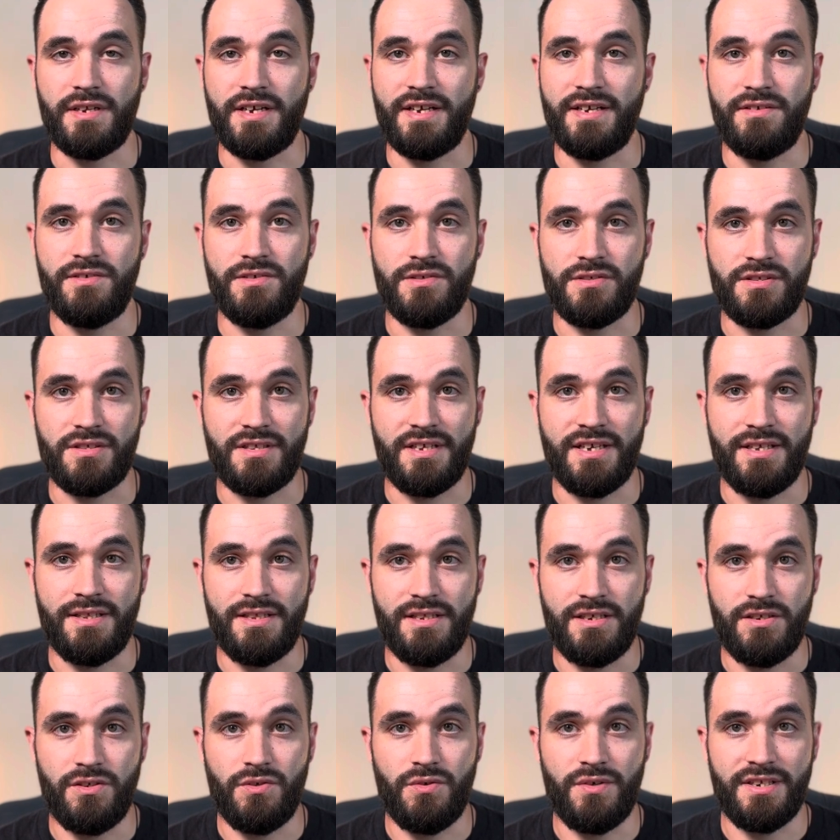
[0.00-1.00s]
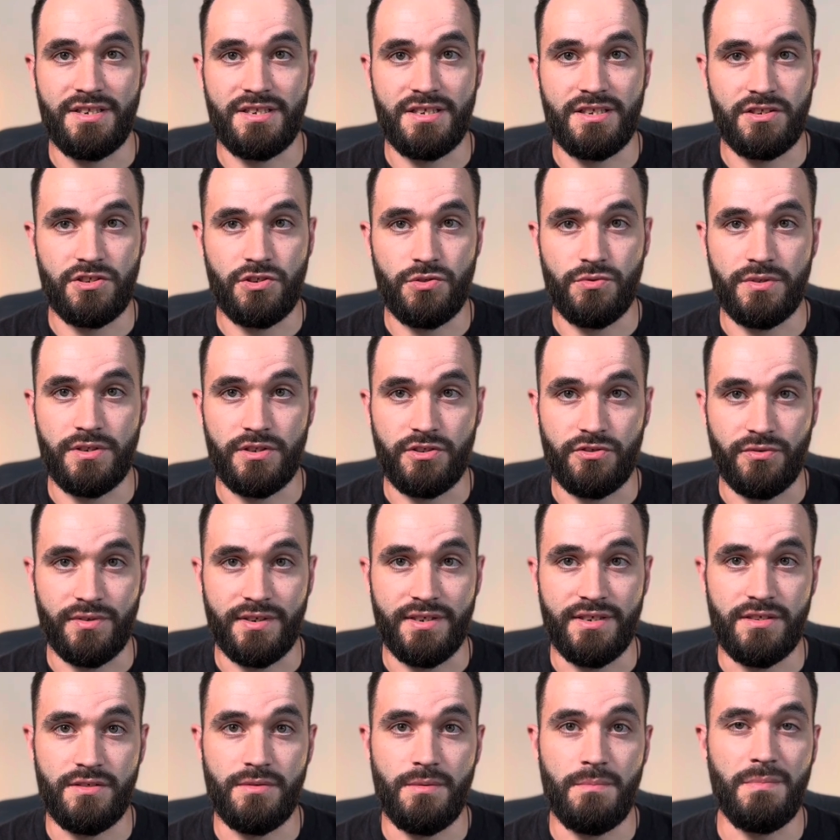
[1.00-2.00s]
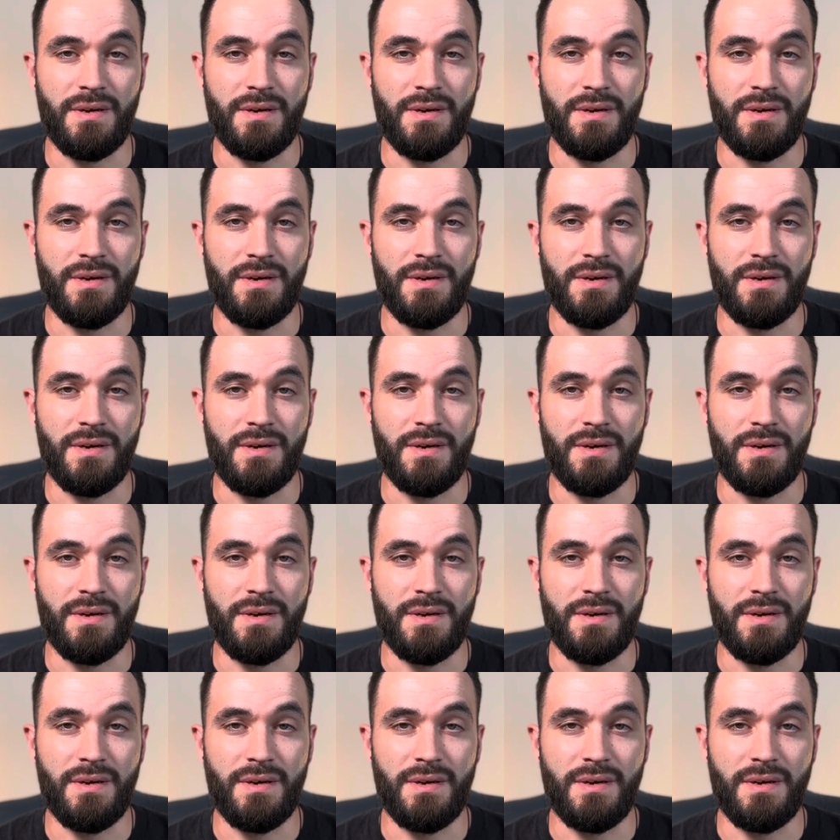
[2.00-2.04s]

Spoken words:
I understand the anointing to a degree,